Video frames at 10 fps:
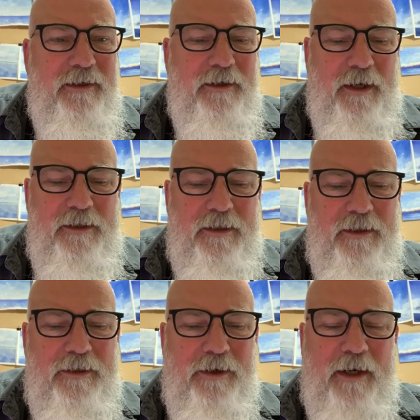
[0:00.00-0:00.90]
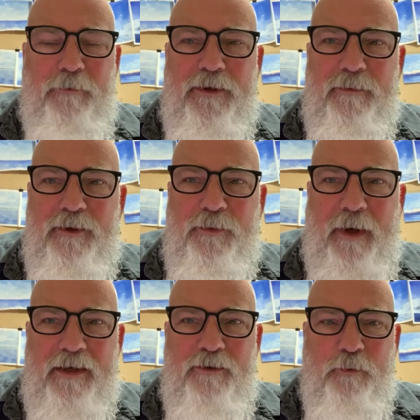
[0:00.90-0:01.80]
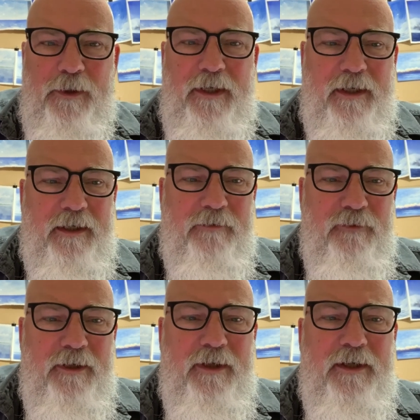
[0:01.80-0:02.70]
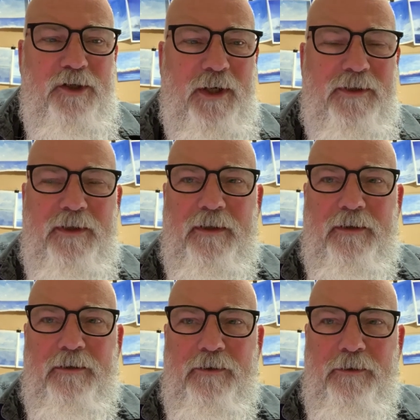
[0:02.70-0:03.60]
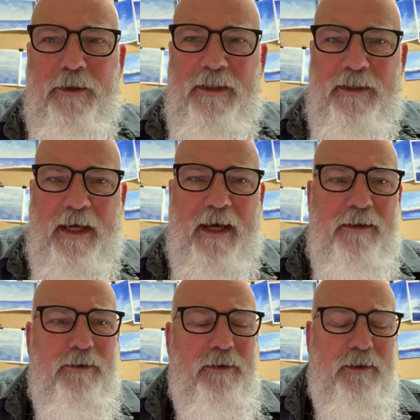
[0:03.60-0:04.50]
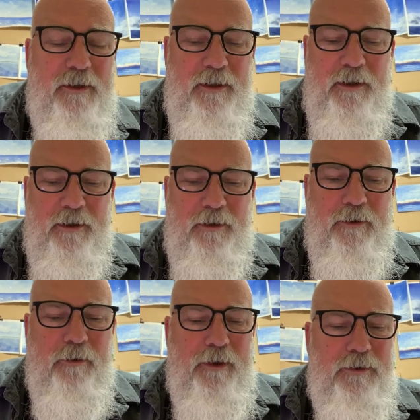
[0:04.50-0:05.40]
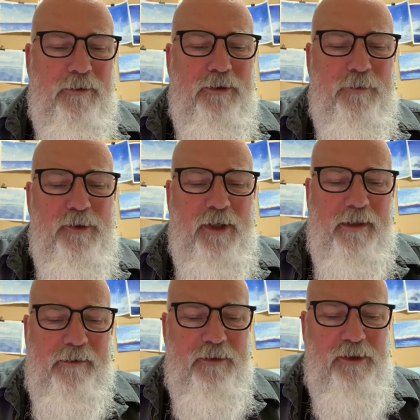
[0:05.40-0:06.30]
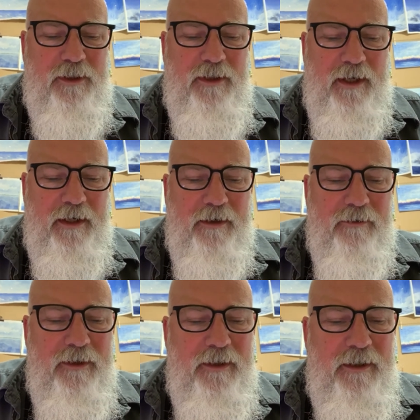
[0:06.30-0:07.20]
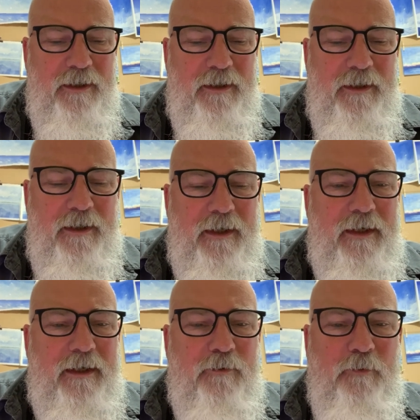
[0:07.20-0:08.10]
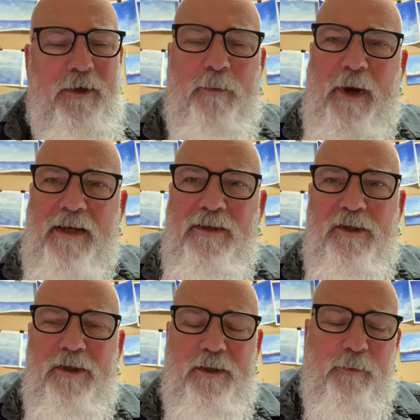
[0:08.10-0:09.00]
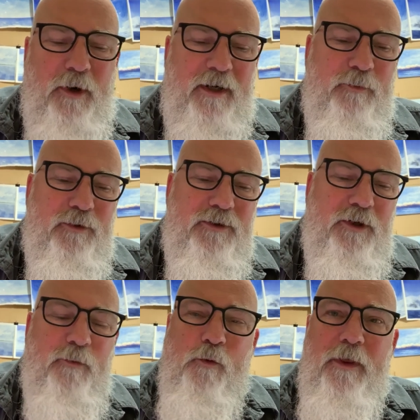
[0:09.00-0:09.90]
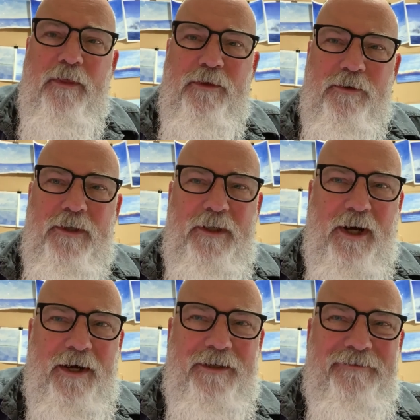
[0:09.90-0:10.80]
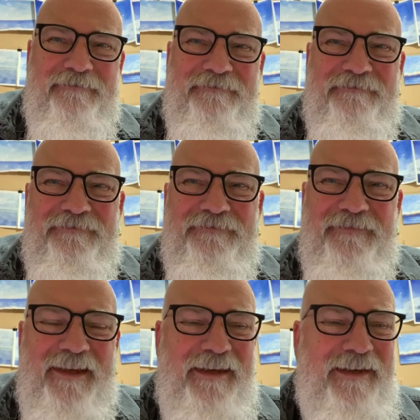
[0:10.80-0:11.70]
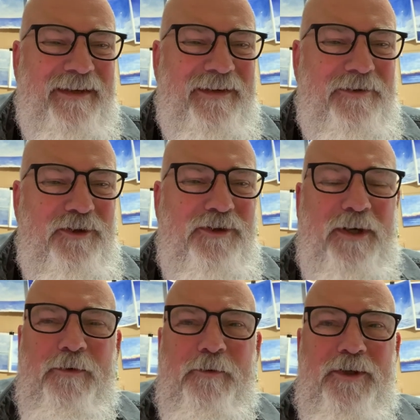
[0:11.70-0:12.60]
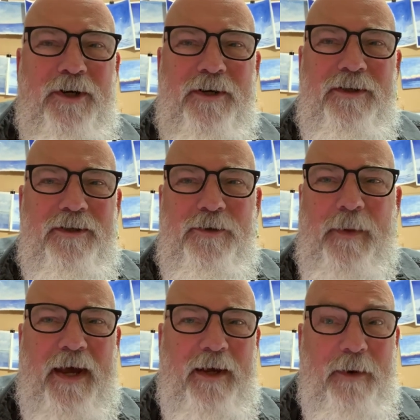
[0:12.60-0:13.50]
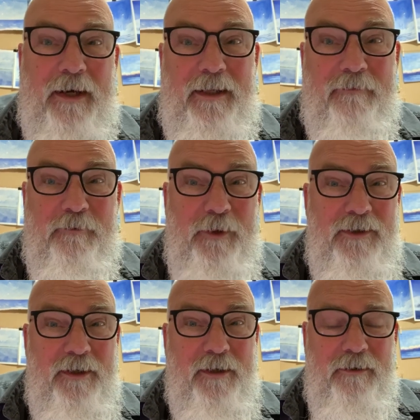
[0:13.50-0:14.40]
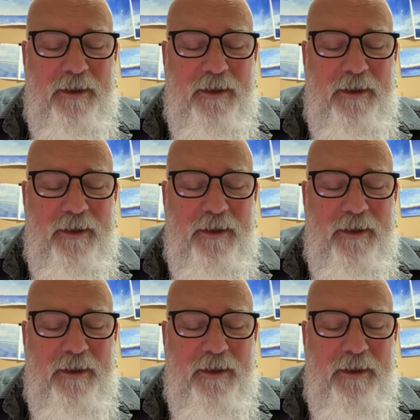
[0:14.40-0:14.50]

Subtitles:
got to interact with him this past weekend. If you didn't get a chance to look at that, you can go to our YouTube channel and check that out. And one of the passages he brought up was Psalm 139. And just like when we started this back about 11 weeks ago,